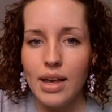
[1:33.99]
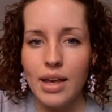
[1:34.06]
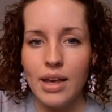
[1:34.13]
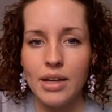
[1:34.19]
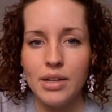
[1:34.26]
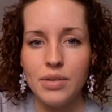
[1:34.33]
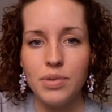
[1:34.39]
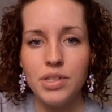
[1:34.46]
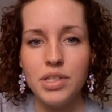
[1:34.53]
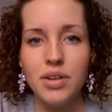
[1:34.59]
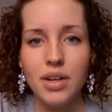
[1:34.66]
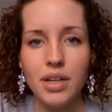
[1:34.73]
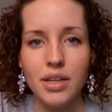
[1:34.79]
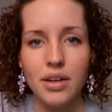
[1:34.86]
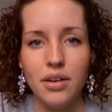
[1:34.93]
And once
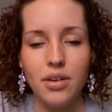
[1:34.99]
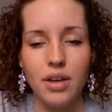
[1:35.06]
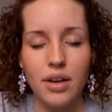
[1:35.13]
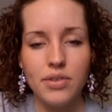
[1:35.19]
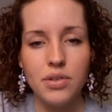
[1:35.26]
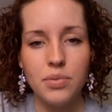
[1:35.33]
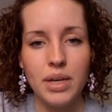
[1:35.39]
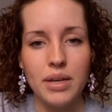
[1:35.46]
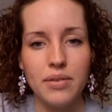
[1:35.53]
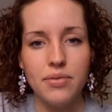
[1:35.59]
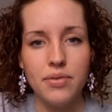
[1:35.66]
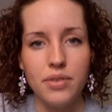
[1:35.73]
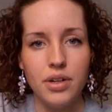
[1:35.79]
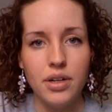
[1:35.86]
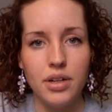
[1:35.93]
you get there, you'll have to wait
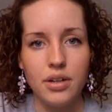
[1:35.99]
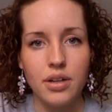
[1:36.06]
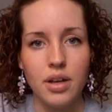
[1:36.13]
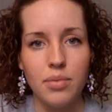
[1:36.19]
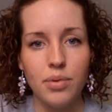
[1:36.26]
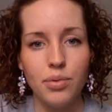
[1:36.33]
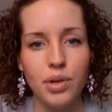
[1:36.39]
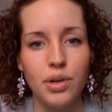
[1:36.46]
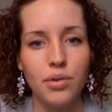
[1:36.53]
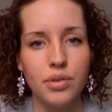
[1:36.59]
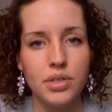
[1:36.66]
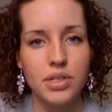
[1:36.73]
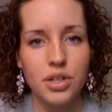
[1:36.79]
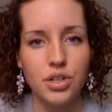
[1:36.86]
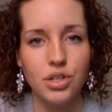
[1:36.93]
for a couple of
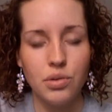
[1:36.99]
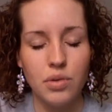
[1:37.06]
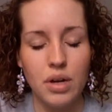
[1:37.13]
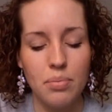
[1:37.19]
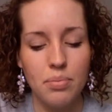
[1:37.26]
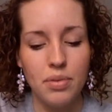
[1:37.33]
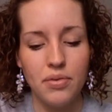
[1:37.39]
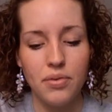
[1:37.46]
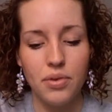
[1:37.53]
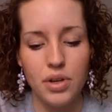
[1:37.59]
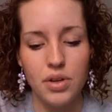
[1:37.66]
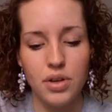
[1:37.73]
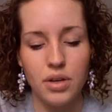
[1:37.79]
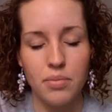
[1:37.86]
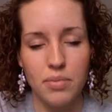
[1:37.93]
recruits to show up before
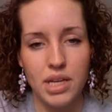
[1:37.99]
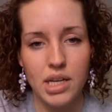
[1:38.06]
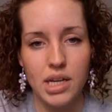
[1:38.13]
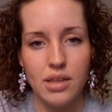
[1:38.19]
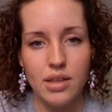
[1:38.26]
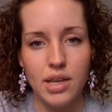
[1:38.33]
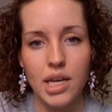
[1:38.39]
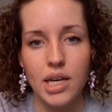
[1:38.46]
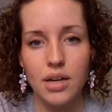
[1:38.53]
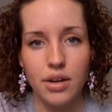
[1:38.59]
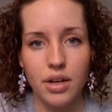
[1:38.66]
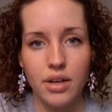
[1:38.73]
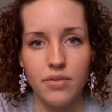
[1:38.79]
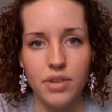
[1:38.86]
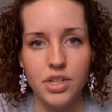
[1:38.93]
you can begin the
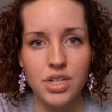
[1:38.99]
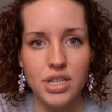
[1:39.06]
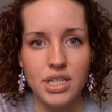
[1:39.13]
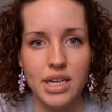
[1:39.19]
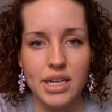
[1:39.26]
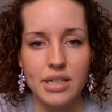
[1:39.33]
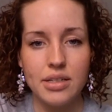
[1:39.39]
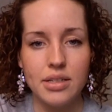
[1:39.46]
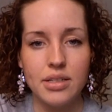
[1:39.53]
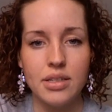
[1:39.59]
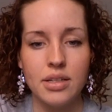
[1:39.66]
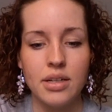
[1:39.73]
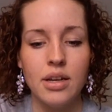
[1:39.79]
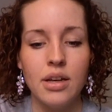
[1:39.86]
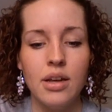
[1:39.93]
hearing and vision
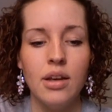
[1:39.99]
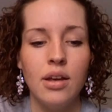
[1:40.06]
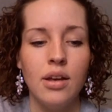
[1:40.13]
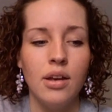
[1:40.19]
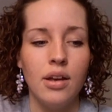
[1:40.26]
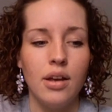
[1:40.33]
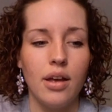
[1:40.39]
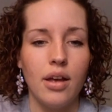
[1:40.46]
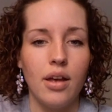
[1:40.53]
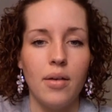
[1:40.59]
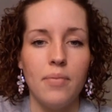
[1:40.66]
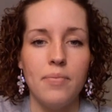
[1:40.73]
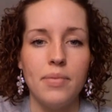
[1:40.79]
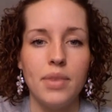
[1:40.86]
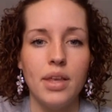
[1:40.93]
tests.
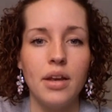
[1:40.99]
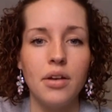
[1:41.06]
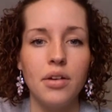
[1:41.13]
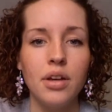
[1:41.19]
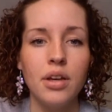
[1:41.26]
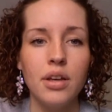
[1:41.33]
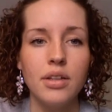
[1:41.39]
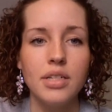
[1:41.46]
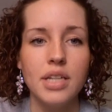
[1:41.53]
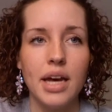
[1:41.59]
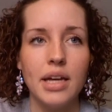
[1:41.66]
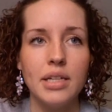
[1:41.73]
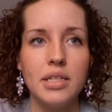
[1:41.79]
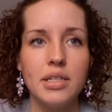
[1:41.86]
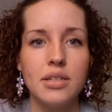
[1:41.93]
The hearing
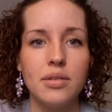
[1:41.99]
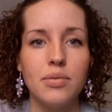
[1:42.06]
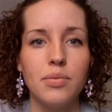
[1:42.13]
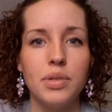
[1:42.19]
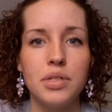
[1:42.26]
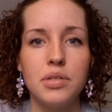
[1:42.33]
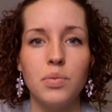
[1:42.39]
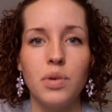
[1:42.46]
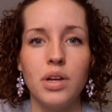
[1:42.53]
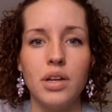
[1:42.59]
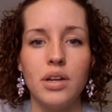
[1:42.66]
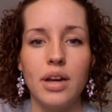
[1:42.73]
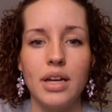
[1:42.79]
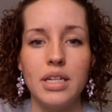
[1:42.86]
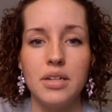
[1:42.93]
test was
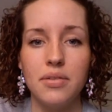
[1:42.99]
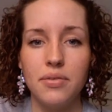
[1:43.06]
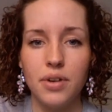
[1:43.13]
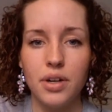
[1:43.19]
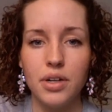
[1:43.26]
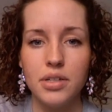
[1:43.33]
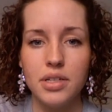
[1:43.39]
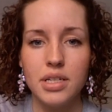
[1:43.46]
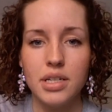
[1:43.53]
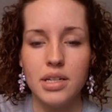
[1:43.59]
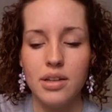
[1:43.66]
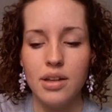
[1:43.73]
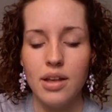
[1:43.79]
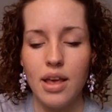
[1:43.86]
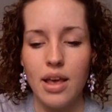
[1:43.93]
one I did first,
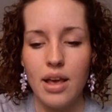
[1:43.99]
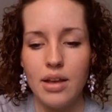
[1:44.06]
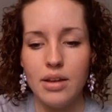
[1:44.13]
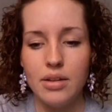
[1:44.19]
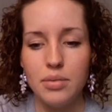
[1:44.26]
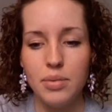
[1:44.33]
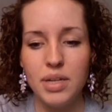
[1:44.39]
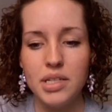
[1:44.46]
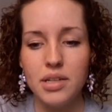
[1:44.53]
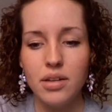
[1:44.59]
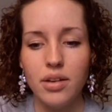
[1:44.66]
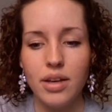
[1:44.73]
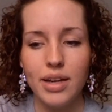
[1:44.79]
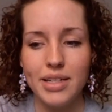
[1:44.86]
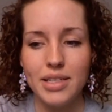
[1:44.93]
and
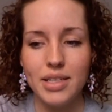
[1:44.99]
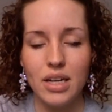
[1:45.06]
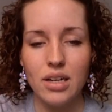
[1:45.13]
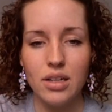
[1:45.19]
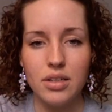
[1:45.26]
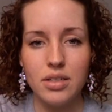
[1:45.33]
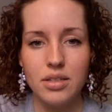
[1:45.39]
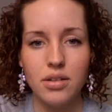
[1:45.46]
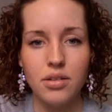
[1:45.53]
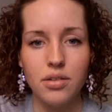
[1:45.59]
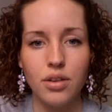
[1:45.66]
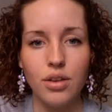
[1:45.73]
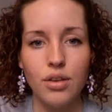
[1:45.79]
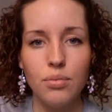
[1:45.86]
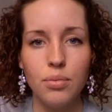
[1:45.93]
basically I sat in this
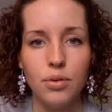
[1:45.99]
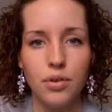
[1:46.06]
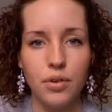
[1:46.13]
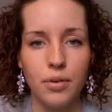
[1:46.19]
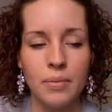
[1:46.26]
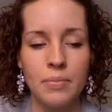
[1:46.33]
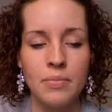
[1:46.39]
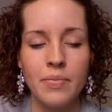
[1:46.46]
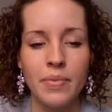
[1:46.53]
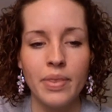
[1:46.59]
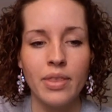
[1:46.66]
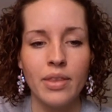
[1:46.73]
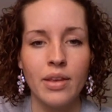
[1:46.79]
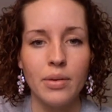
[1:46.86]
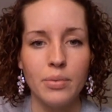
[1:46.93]
little cubicle
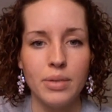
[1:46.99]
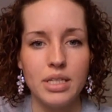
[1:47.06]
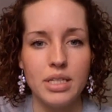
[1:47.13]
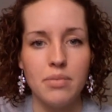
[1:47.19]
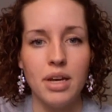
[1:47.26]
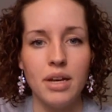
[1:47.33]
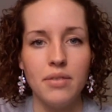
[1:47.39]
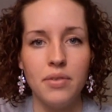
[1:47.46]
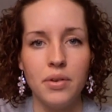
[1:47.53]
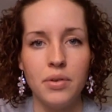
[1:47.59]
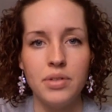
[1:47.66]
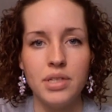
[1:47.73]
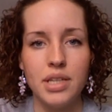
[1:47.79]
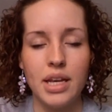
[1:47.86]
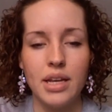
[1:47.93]
with some
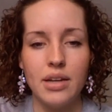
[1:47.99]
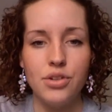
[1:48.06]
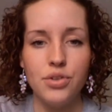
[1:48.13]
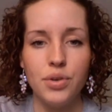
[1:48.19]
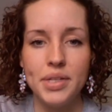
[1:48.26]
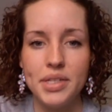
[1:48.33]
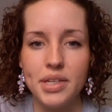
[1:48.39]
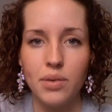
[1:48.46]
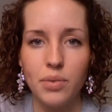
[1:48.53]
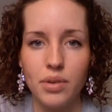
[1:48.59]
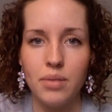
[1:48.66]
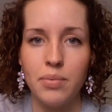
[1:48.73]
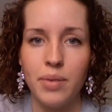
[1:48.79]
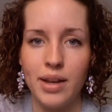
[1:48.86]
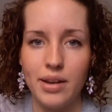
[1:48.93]
headphones and a joystick
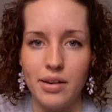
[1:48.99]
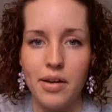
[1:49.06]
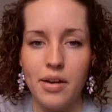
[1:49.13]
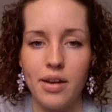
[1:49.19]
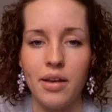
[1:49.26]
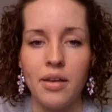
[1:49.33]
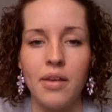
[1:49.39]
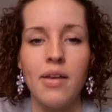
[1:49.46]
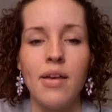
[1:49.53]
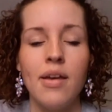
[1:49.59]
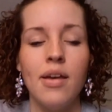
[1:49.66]
with a button on it.